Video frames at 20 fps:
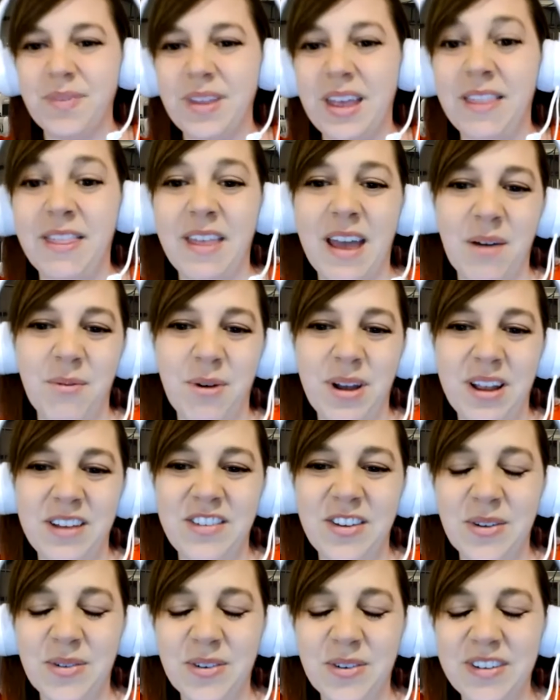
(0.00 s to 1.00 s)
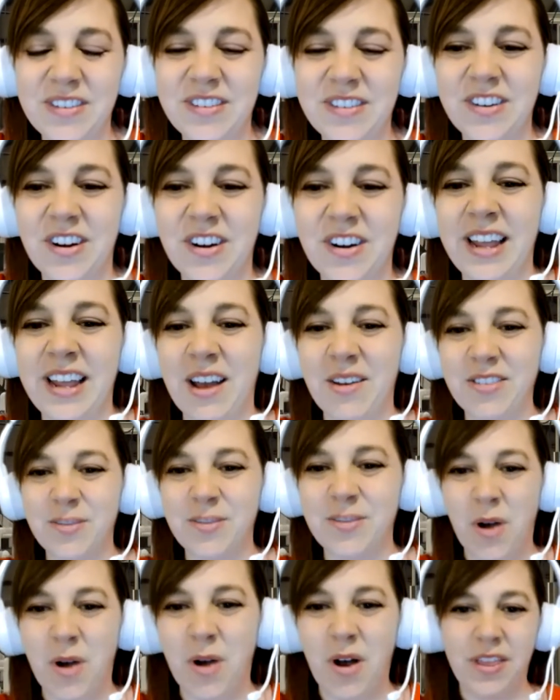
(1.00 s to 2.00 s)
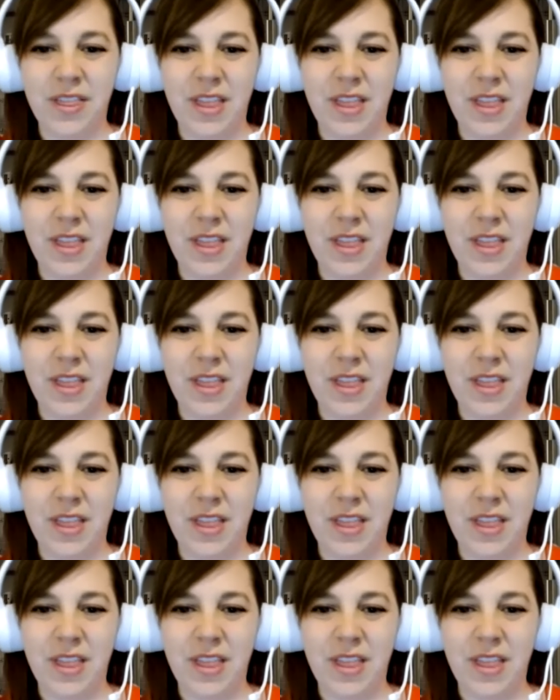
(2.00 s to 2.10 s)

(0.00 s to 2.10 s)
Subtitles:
in that way too, just starting out small.